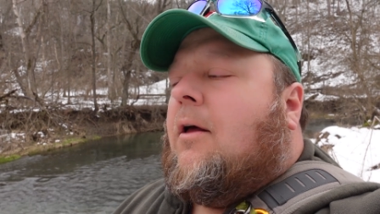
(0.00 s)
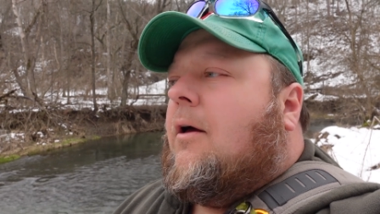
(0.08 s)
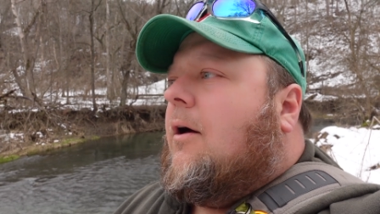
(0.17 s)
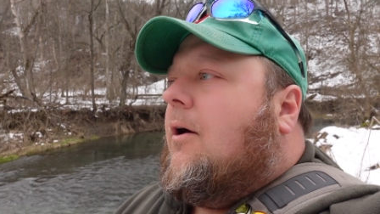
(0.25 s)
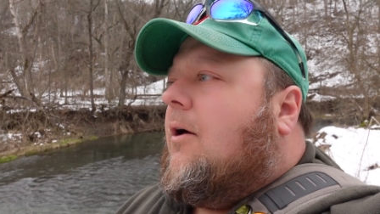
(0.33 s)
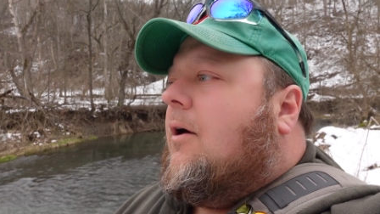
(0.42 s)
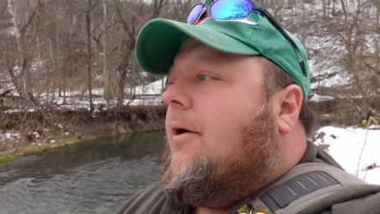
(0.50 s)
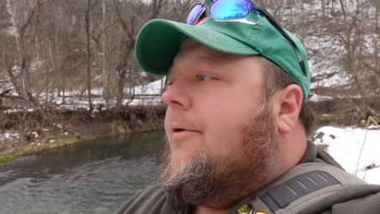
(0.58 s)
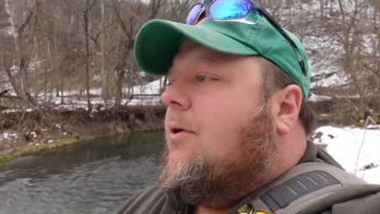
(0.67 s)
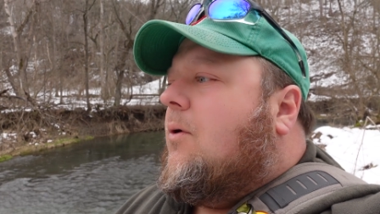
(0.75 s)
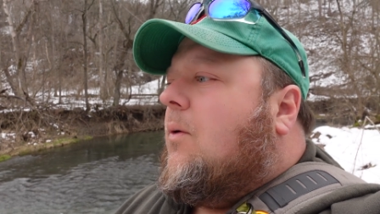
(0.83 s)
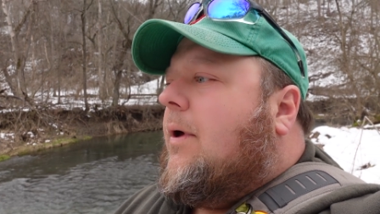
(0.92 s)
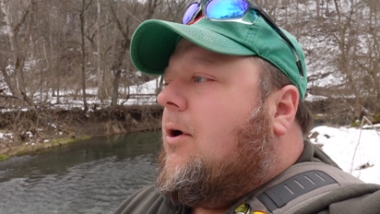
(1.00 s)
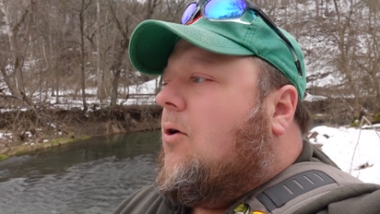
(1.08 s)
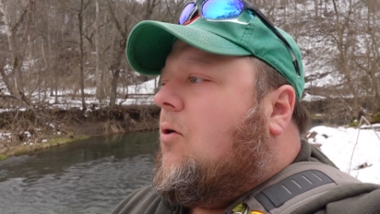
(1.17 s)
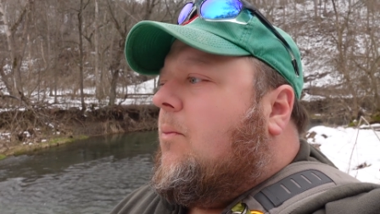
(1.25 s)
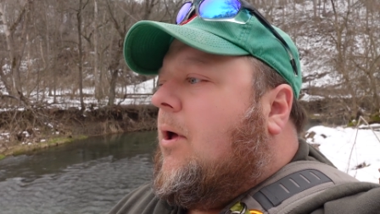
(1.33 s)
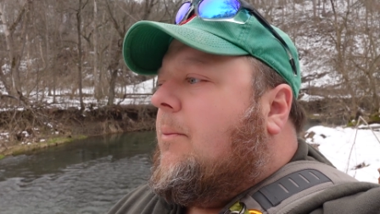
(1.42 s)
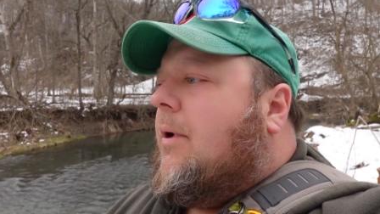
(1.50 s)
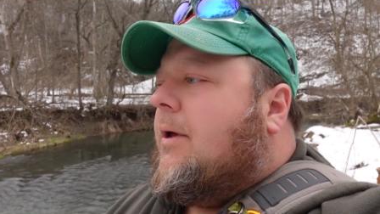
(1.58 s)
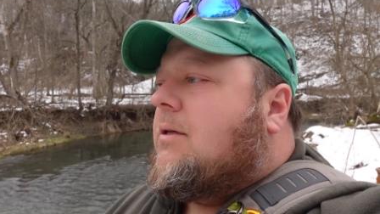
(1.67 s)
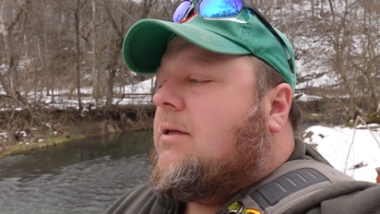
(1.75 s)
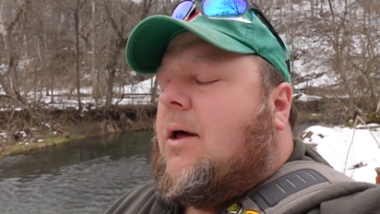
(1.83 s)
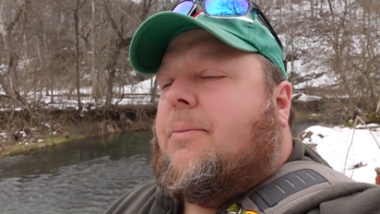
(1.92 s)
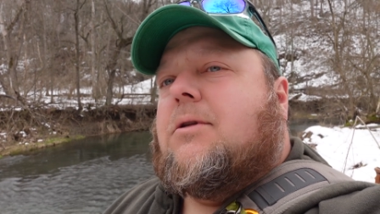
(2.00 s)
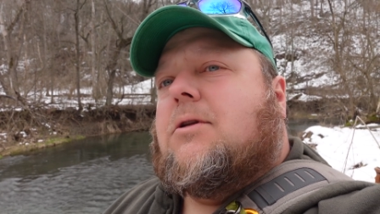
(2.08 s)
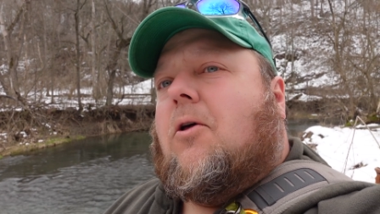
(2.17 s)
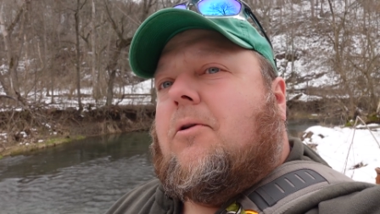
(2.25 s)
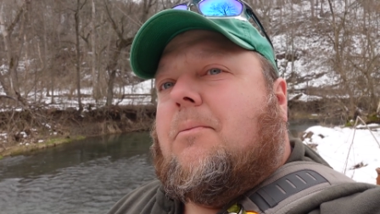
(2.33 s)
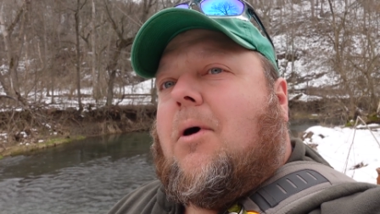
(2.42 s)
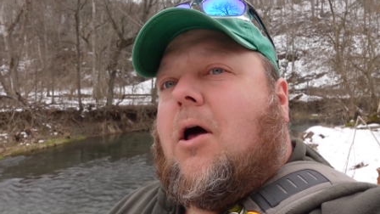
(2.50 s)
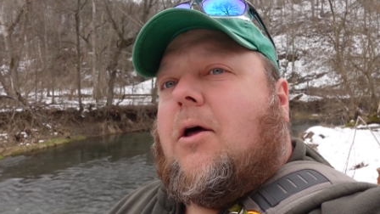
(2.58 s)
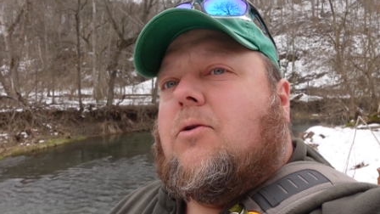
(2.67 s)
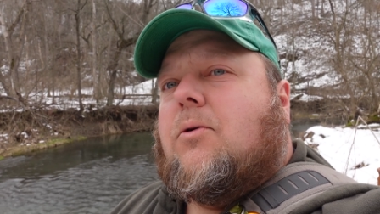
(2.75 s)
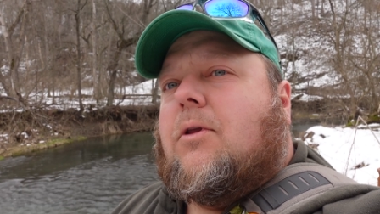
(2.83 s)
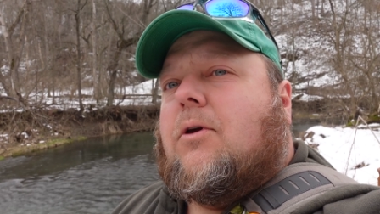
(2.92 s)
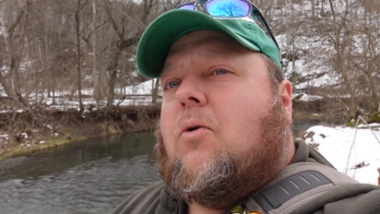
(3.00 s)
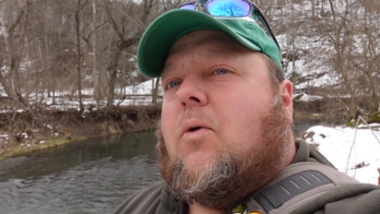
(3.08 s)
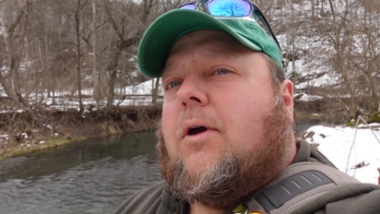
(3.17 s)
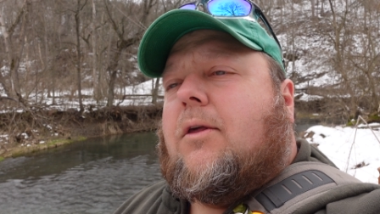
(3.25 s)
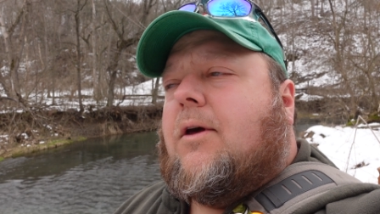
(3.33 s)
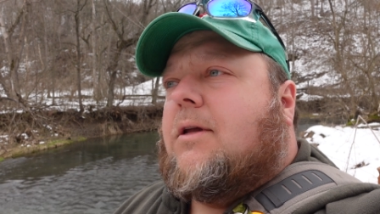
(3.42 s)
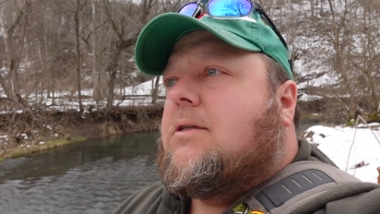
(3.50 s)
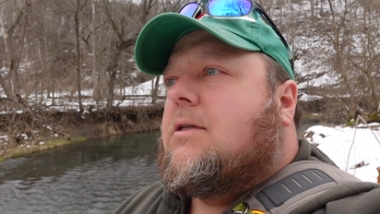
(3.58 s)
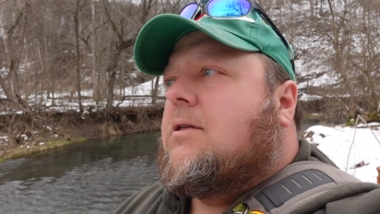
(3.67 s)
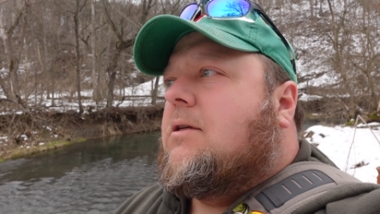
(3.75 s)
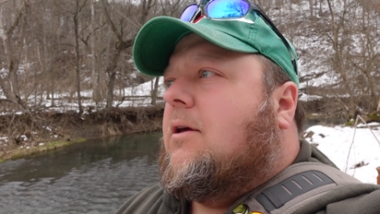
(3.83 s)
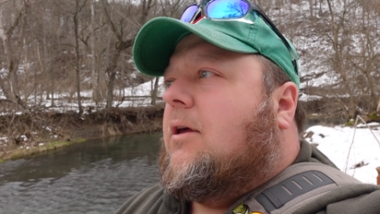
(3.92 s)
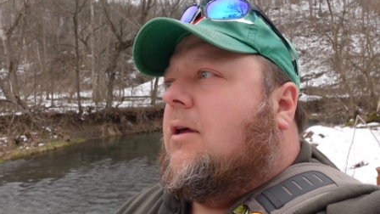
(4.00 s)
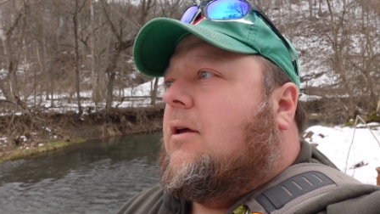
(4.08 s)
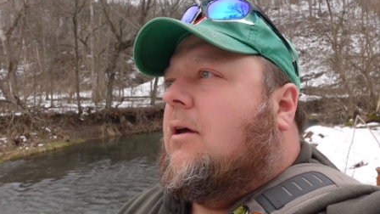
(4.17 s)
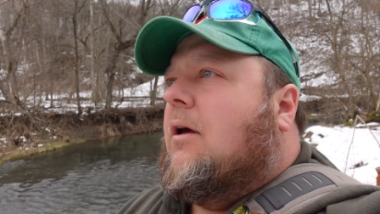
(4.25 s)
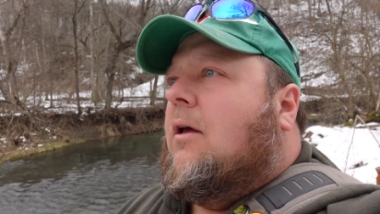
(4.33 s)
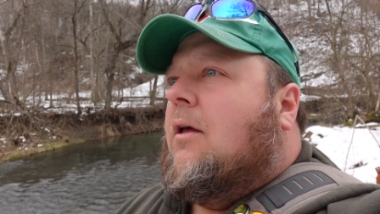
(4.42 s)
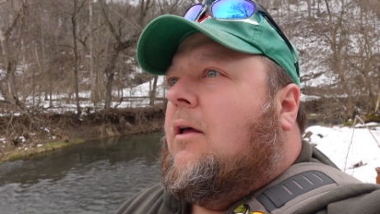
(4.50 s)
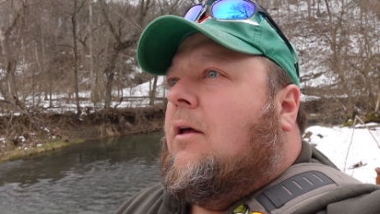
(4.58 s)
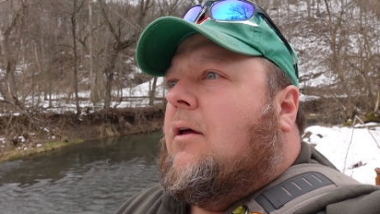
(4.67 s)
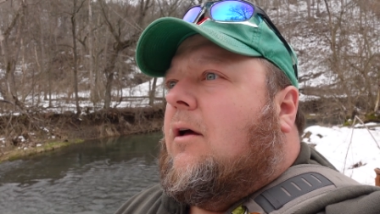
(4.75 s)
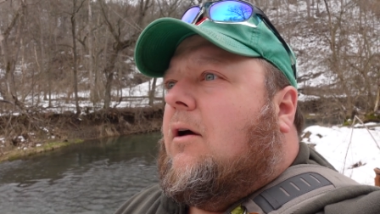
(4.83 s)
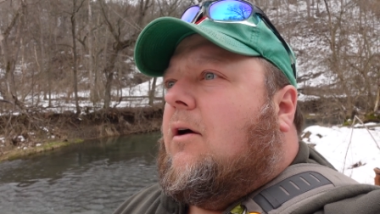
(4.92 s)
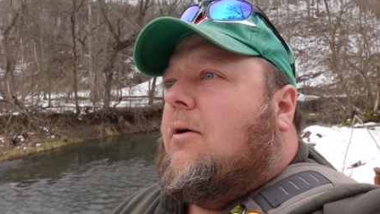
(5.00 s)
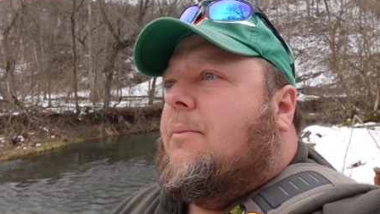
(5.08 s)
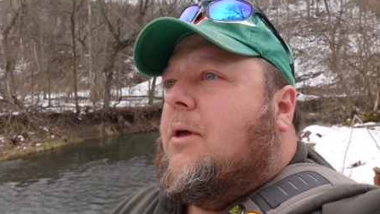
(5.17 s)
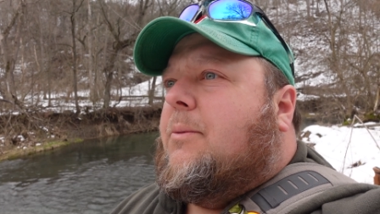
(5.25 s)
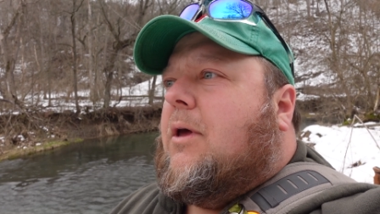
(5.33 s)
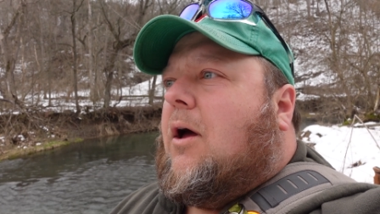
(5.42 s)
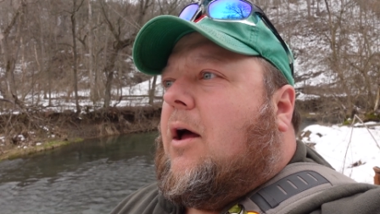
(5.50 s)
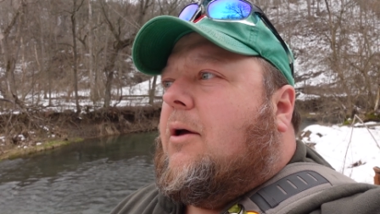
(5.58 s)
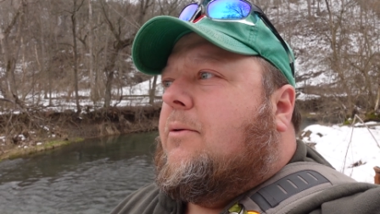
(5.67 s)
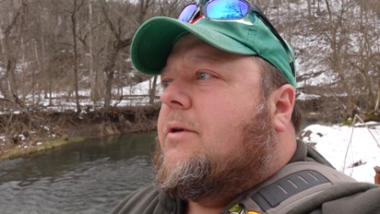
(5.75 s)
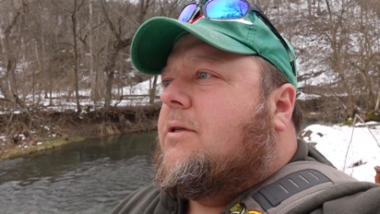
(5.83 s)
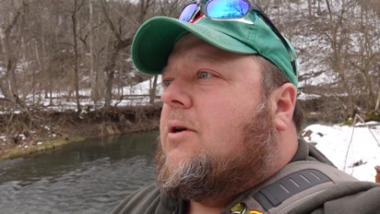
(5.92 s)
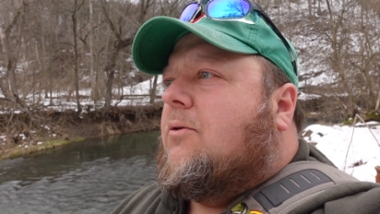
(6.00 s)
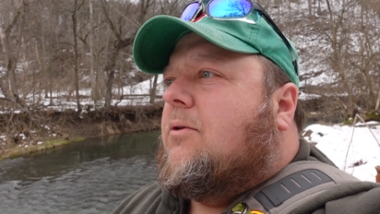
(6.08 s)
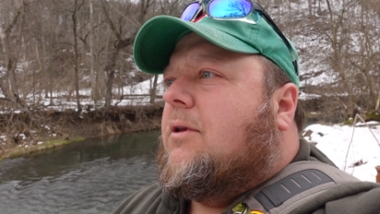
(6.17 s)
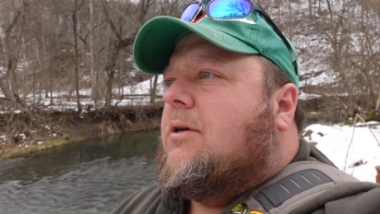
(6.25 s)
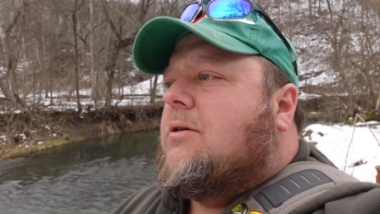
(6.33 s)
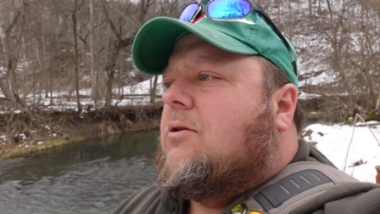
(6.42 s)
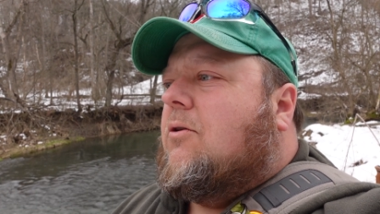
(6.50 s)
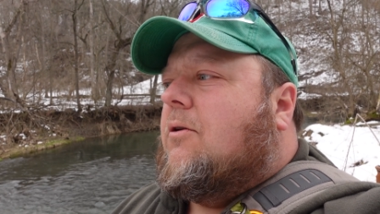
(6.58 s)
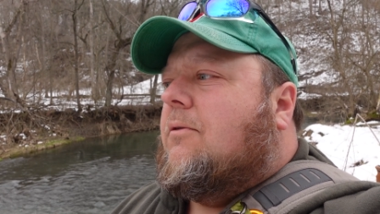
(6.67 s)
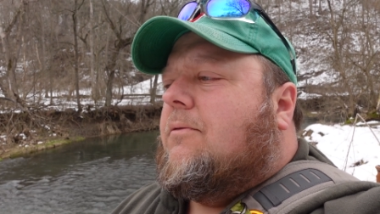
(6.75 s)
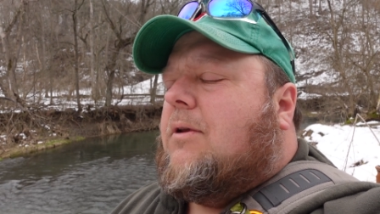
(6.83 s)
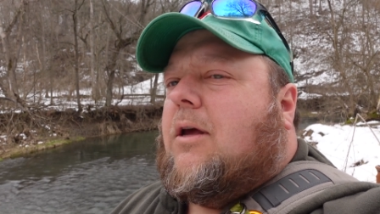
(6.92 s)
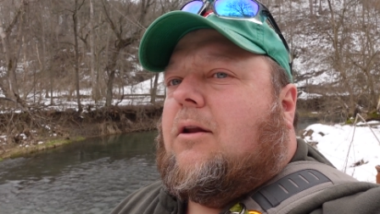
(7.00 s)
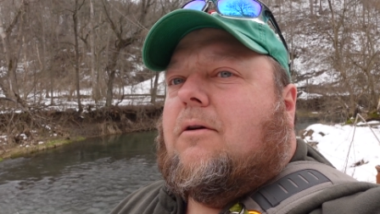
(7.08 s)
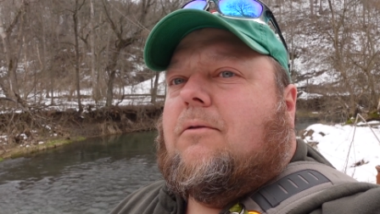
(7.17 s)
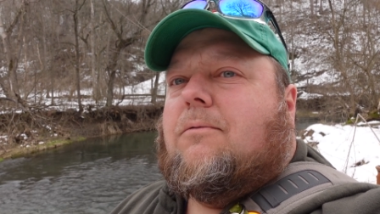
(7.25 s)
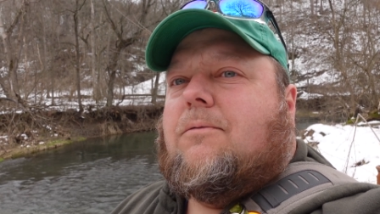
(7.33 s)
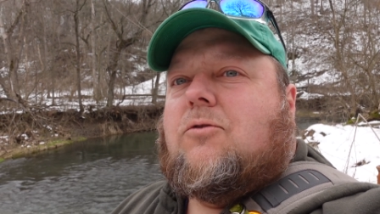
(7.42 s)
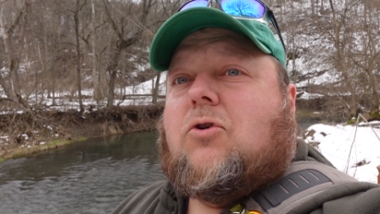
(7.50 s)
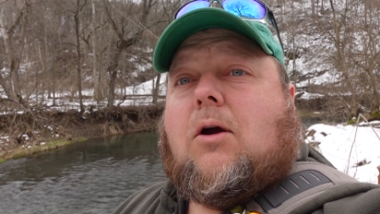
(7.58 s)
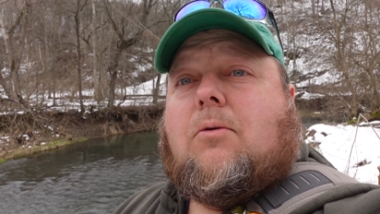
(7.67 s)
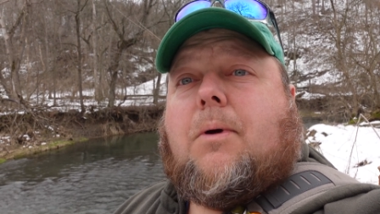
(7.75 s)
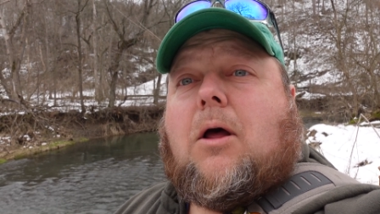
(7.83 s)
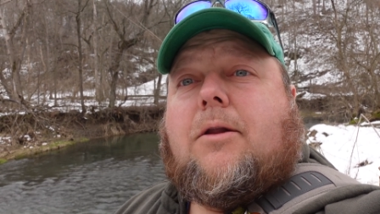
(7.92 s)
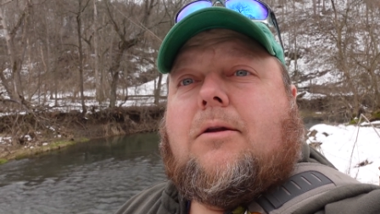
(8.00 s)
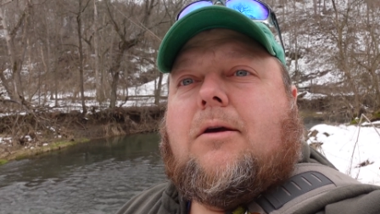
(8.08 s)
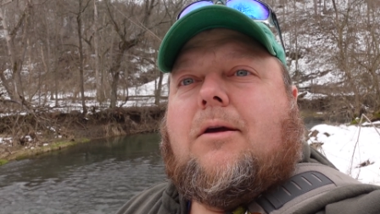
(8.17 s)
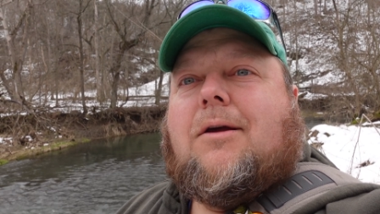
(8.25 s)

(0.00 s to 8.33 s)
On the way home, I might stop at Dalton Pond really quick. That's a maybe Iowa's only sort of native trout pond,